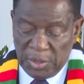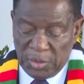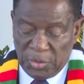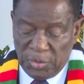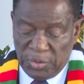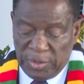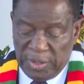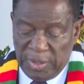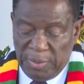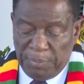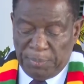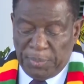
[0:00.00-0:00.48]

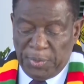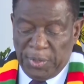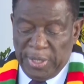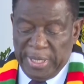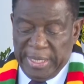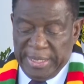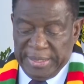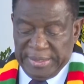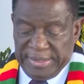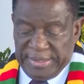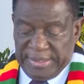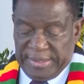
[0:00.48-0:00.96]
To the
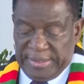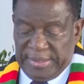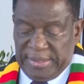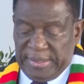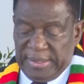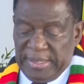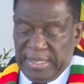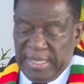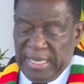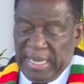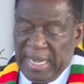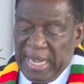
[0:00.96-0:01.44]

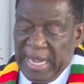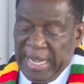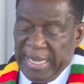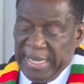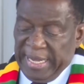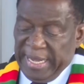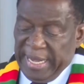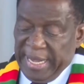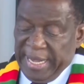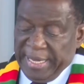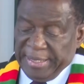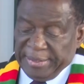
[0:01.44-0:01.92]
employers,
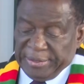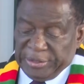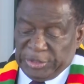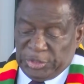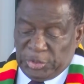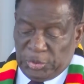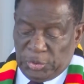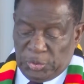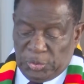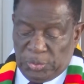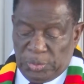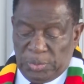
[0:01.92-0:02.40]
I urge
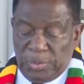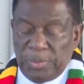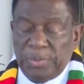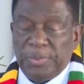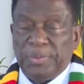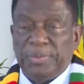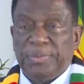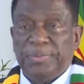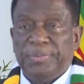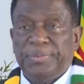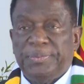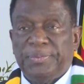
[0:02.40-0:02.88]
you
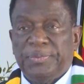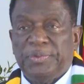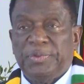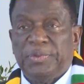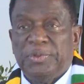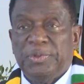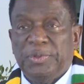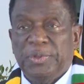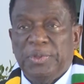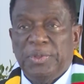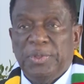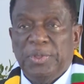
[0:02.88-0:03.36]

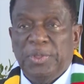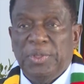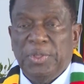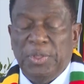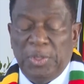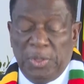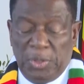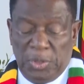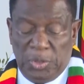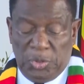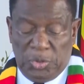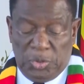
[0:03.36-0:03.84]

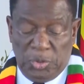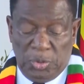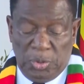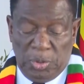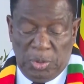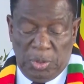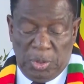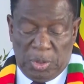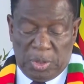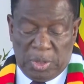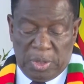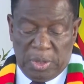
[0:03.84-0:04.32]
to
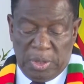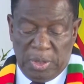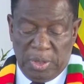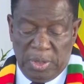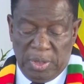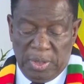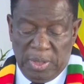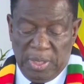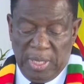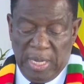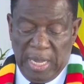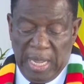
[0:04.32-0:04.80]
look
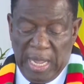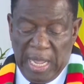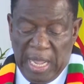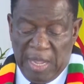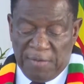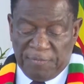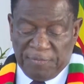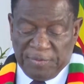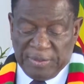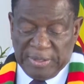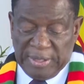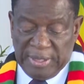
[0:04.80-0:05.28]

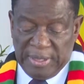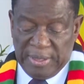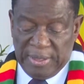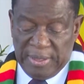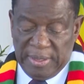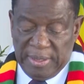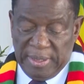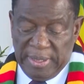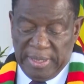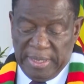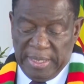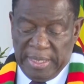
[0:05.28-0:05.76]
after
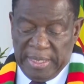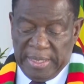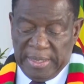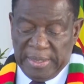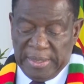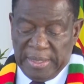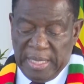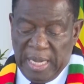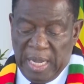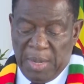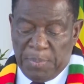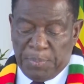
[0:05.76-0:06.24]

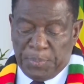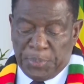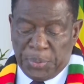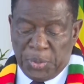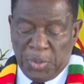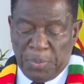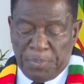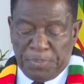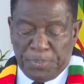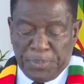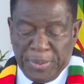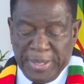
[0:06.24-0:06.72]
and
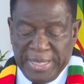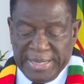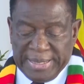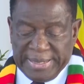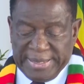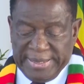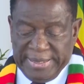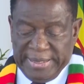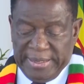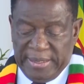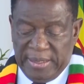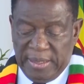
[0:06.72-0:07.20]

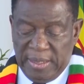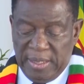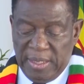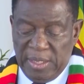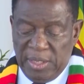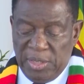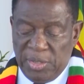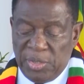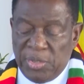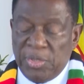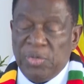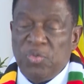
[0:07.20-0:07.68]
appropriately
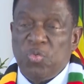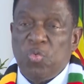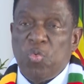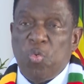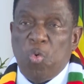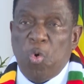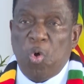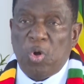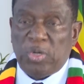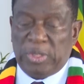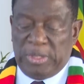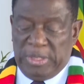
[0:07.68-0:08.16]

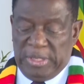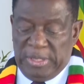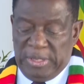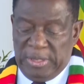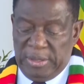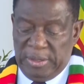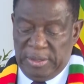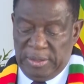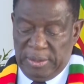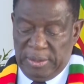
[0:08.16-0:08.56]
reward